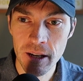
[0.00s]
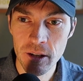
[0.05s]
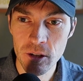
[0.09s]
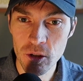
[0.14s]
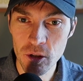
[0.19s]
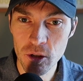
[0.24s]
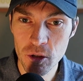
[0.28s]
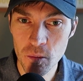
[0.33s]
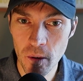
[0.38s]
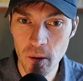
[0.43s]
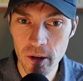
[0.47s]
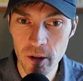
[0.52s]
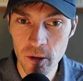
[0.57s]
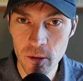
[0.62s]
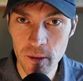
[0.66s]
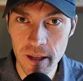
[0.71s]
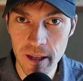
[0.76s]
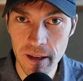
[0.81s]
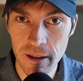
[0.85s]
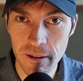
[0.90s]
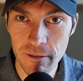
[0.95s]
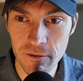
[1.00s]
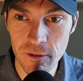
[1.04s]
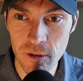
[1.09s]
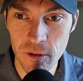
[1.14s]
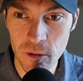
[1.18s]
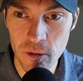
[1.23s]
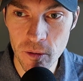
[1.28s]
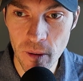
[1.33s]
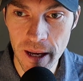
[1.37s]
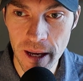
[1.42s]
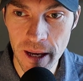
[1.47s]
just want to give
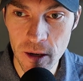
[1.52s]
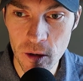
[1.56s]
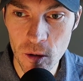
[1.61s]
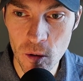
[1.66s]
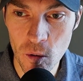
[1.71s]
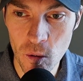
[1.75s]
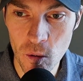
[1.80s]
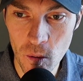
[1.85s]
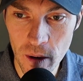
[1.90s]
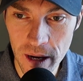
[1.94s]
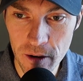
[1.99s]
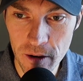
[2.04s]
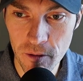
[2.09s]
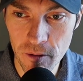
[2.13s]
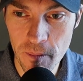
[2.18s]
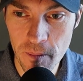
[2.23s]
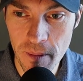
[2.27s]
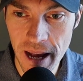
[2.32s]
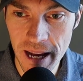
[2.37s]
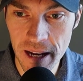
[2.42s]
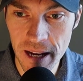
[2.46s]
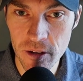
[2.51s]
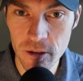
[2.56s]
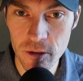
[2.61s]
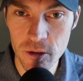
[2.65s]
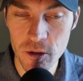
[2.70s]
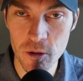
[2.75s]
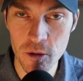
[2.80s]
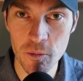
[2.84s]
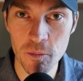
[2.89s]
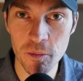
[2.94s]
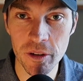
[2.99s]
you a quick reminder
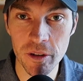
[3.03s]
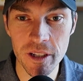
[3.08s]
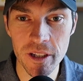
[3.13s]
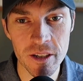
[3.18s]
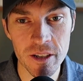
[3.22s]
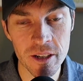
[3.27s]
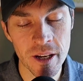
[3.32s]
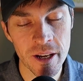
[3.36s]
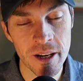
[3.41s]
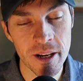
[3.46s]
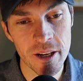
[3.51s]
to please